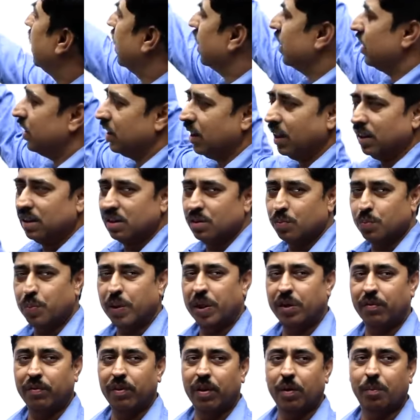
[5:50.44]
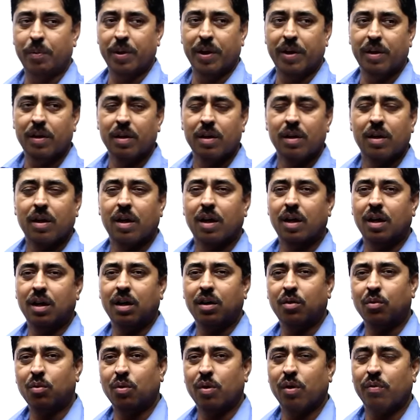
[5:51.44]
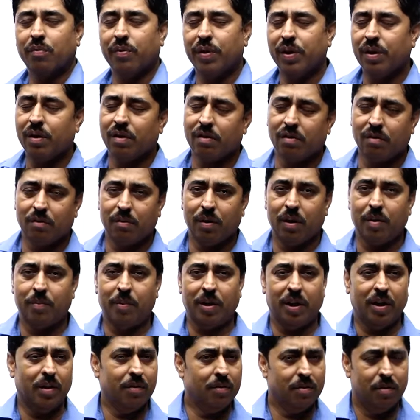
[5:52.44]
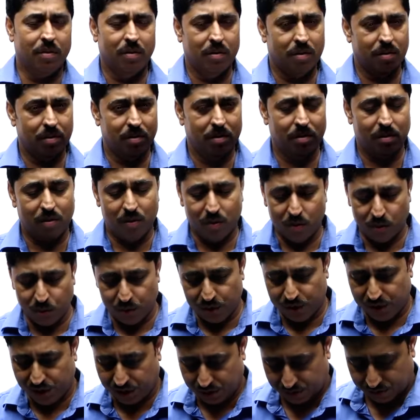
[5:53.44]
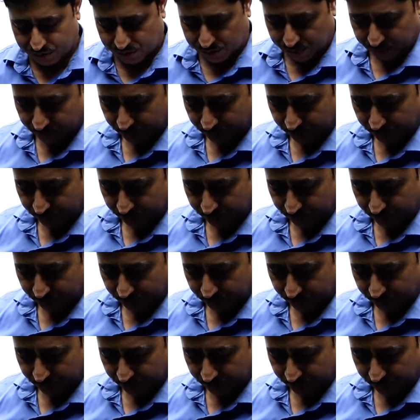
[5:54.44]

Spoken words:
guess that speed will be under root of V naught square minus 2gh.